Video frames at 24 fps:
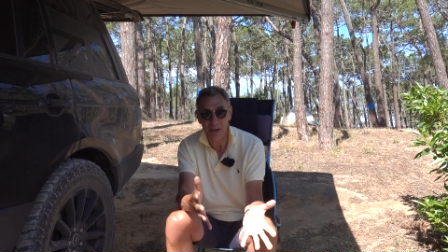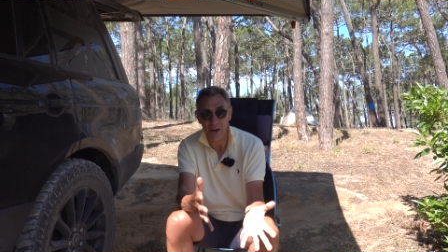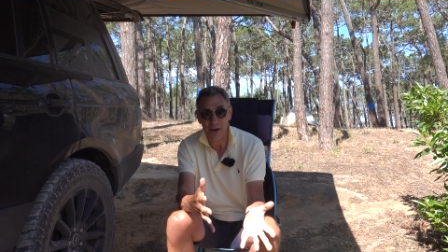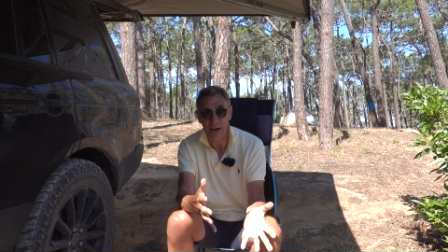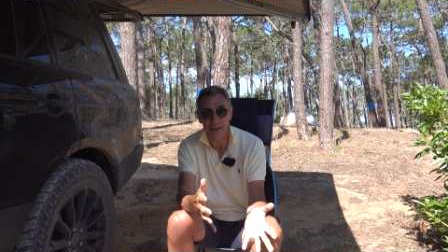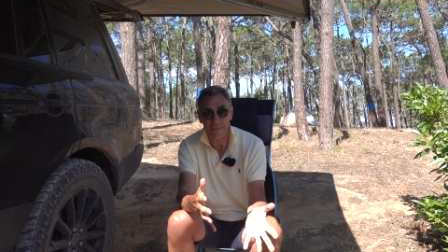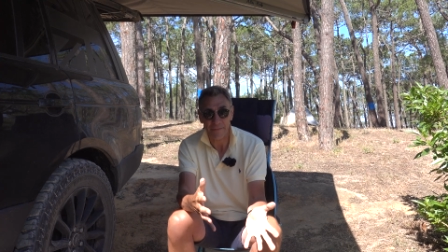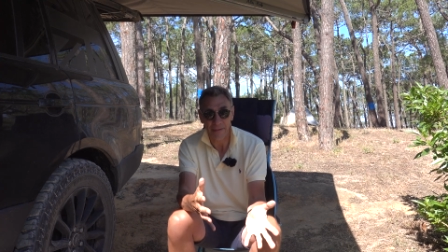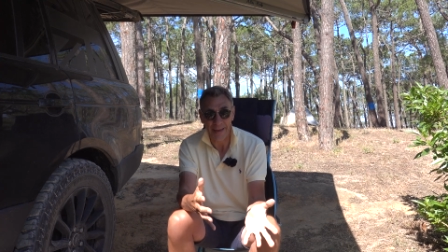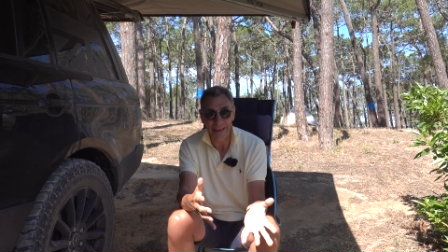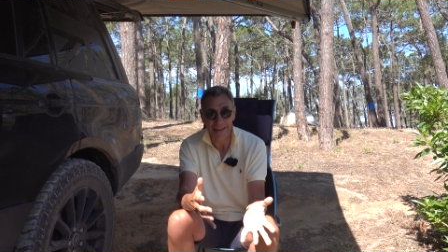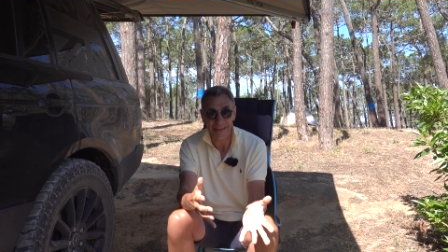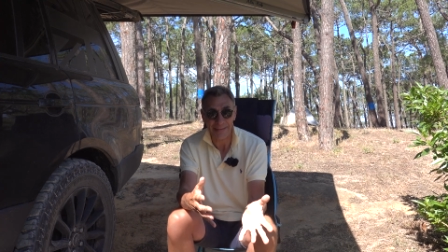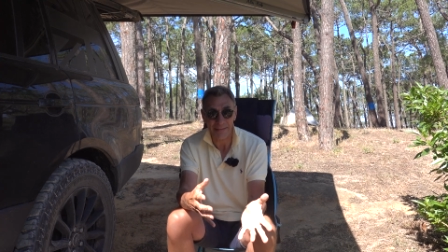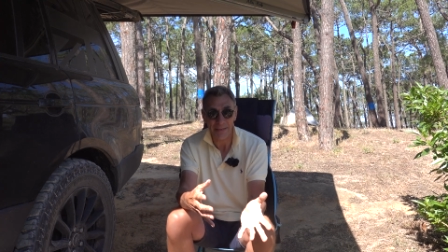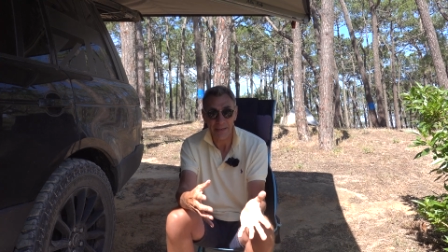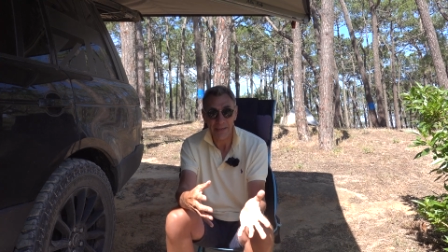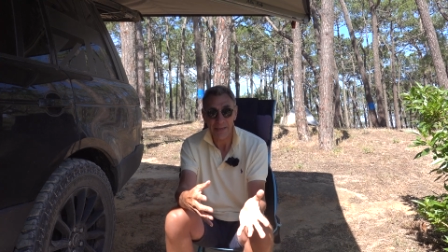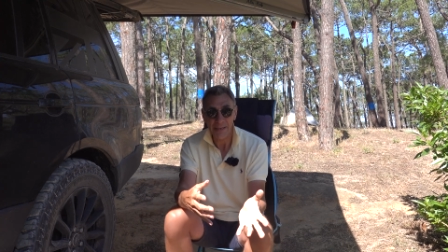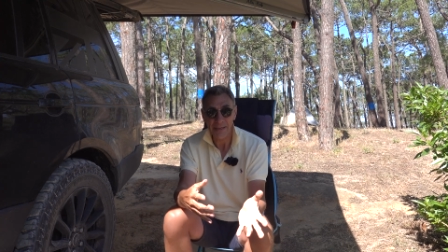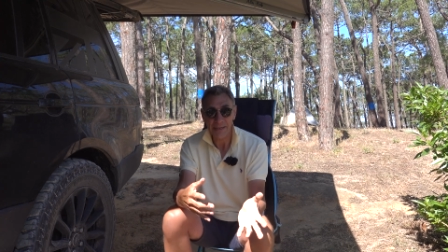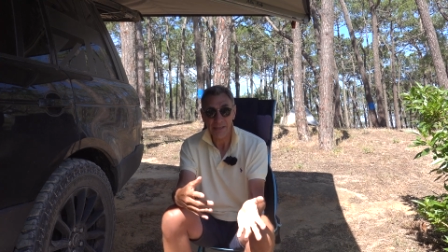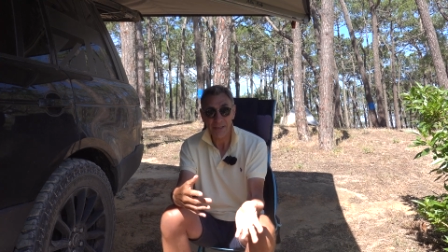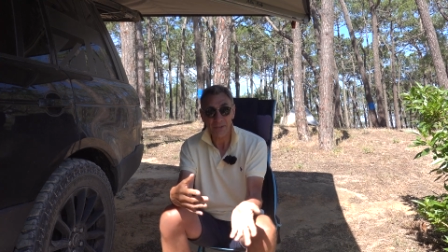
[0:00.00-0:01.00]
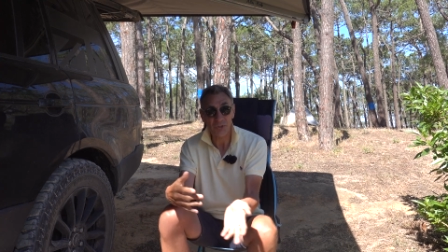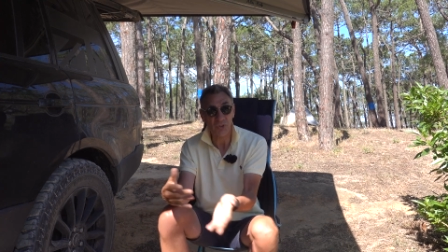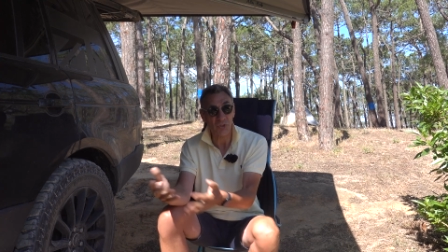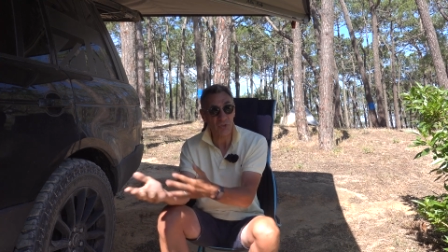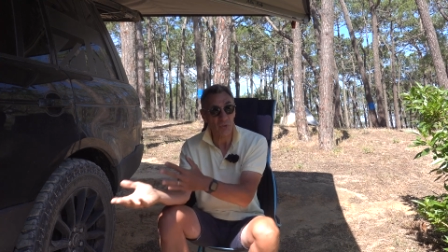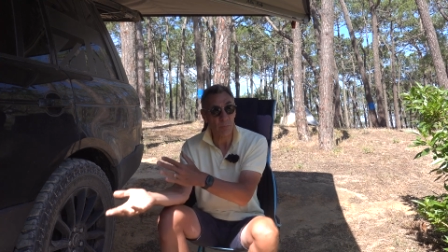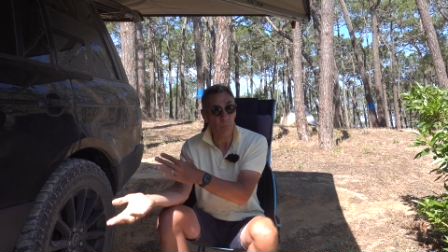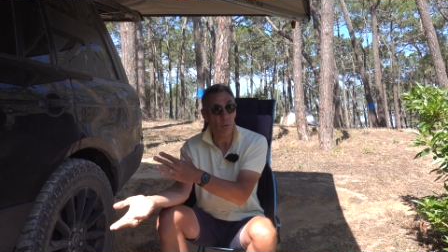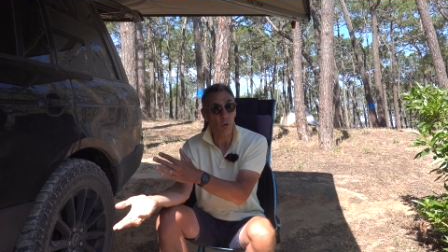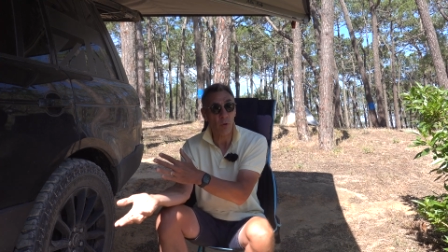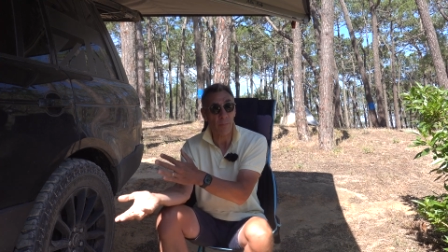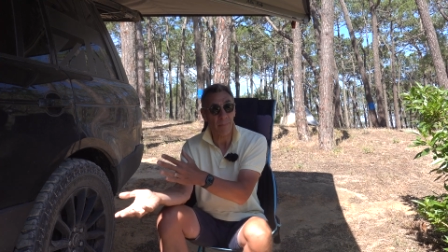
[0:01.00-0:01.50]
I've had to
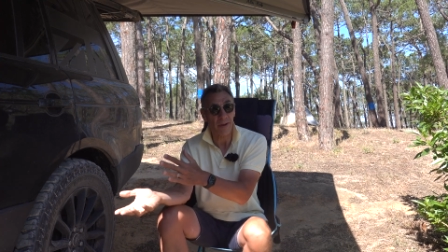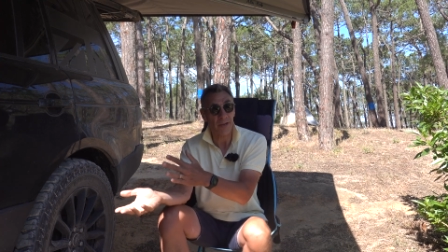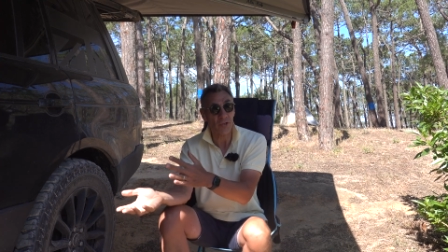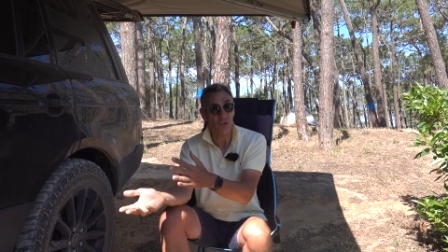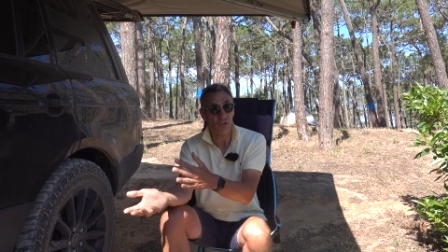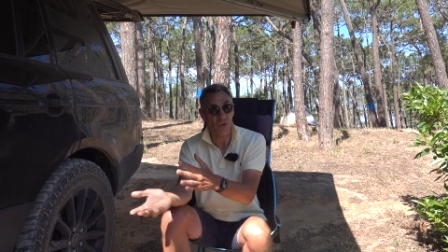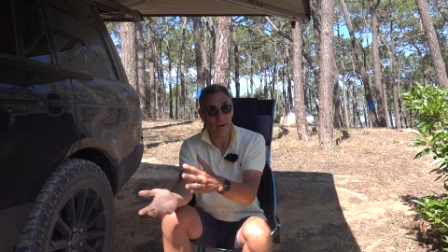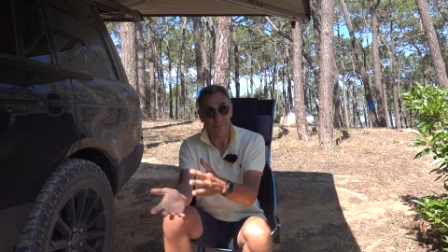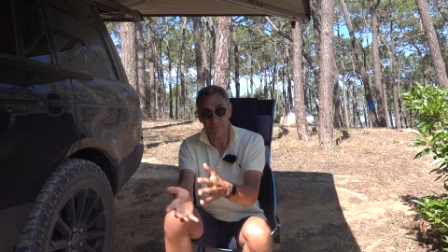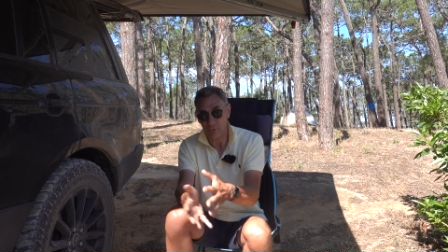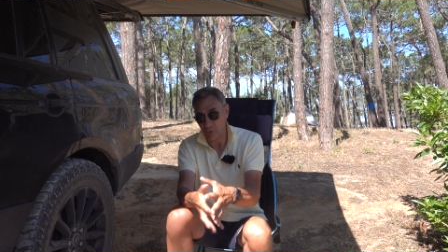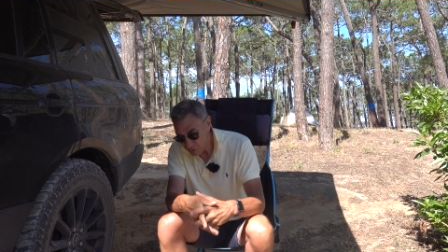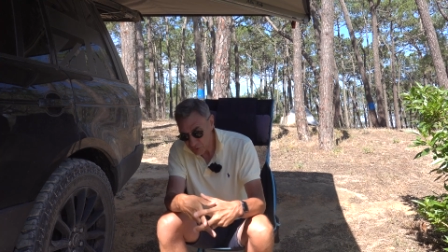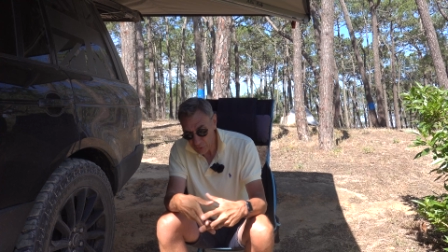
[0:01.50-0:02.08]
support my travel.